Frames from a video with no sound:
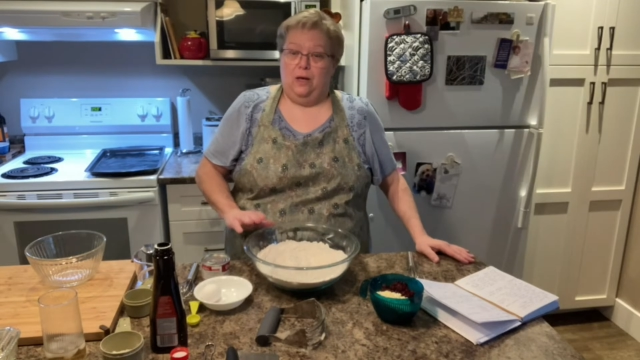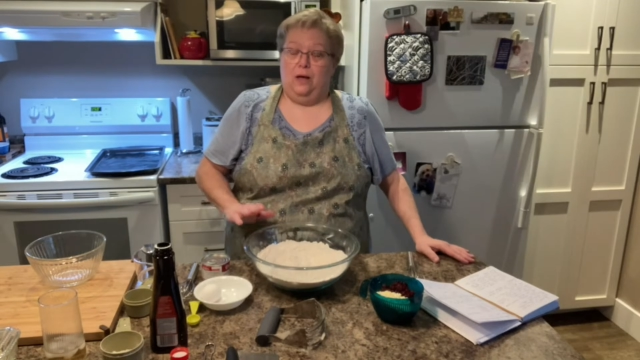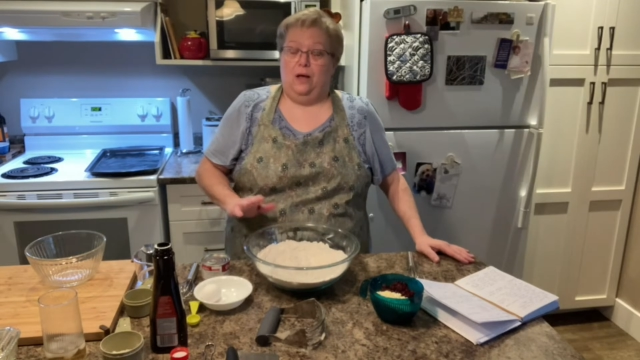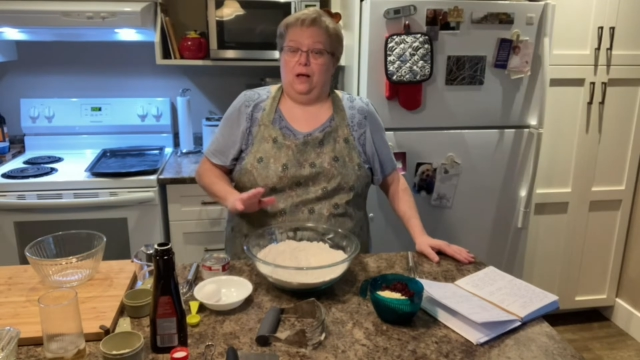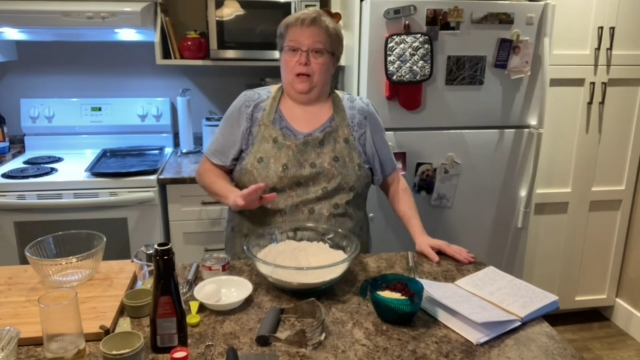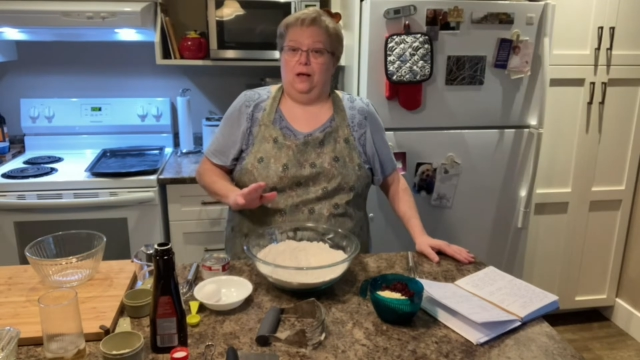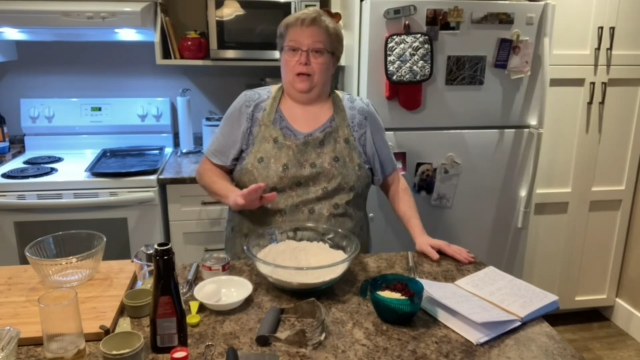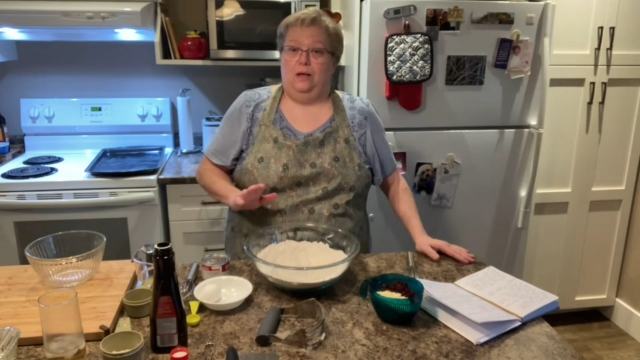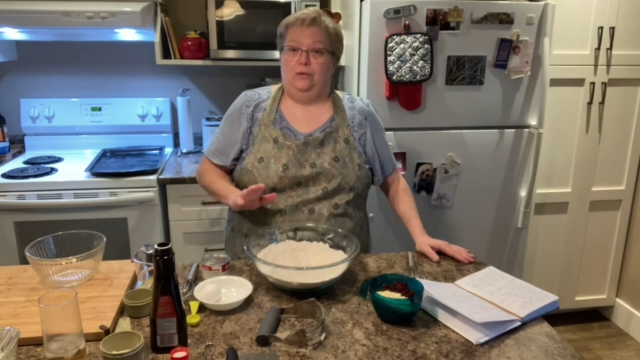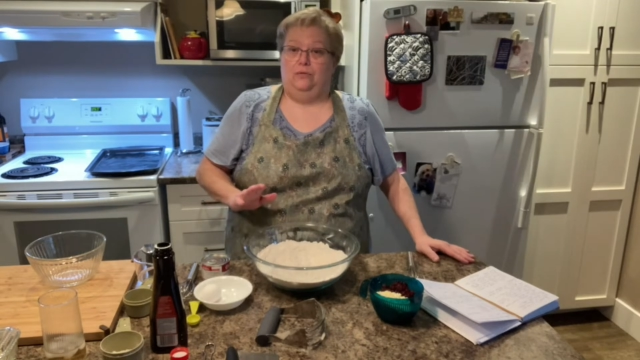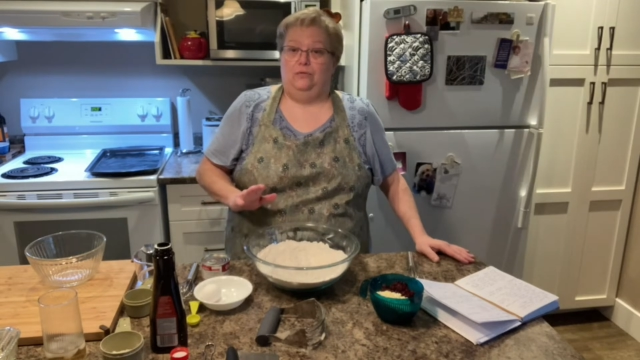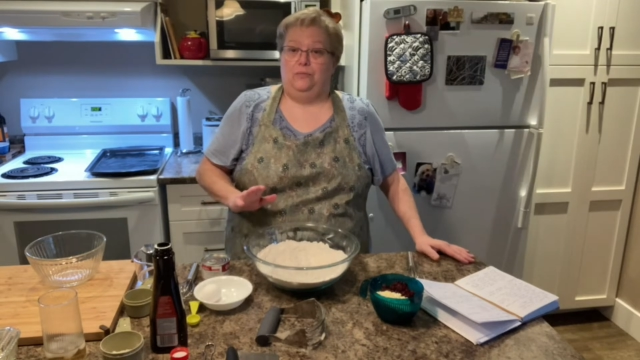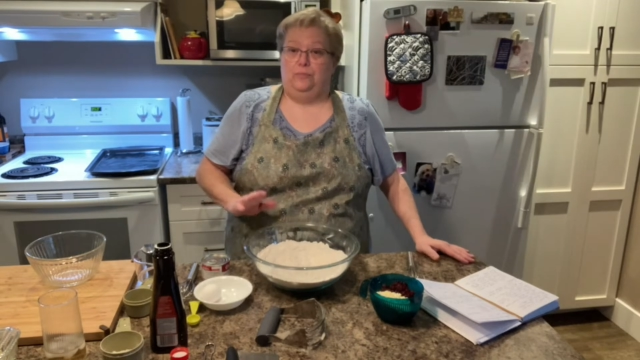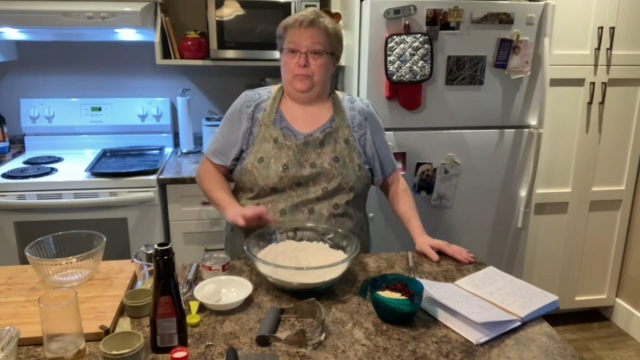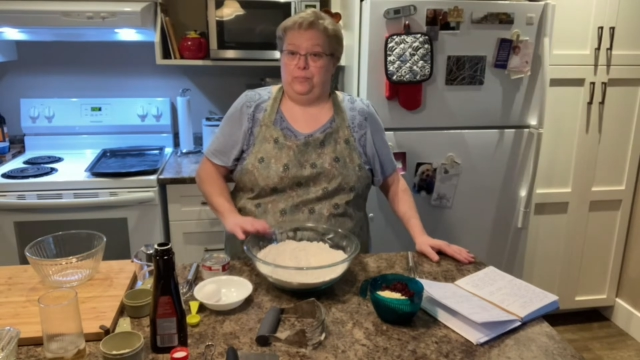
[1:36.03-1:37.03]

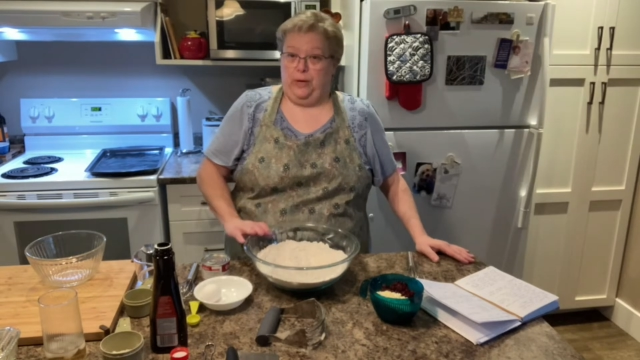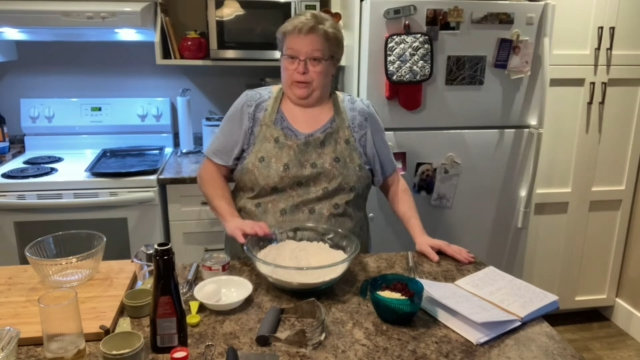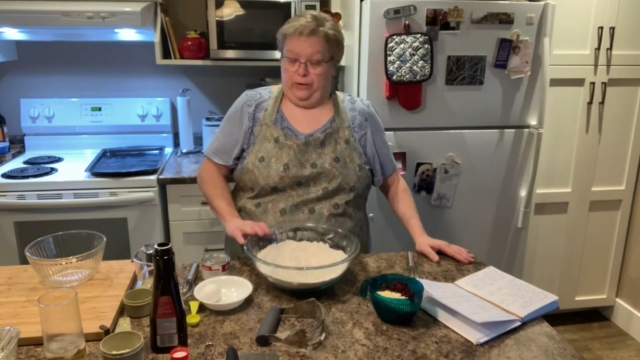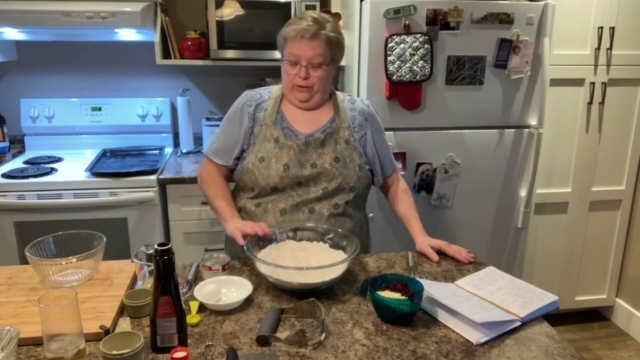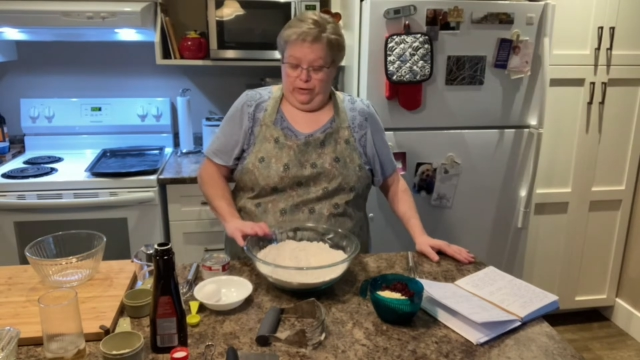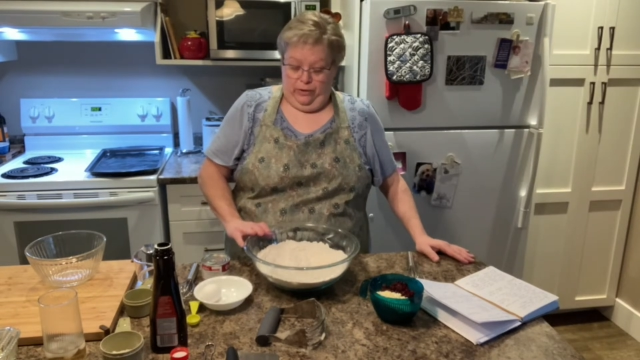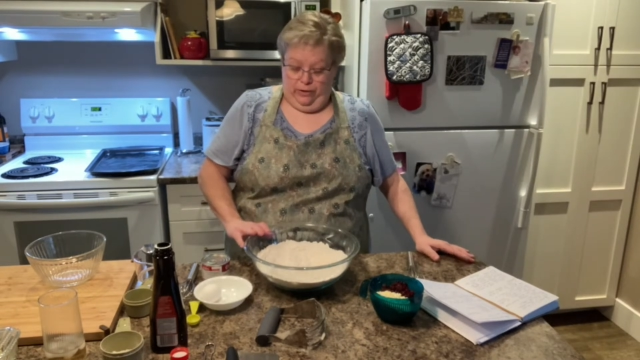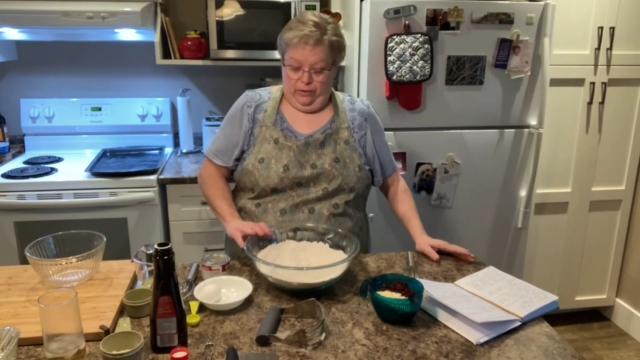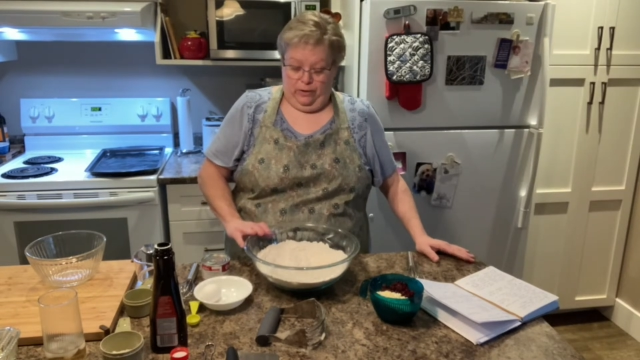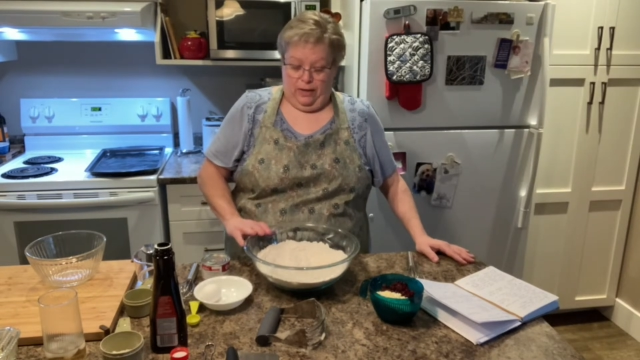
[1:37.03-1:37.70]
of butter,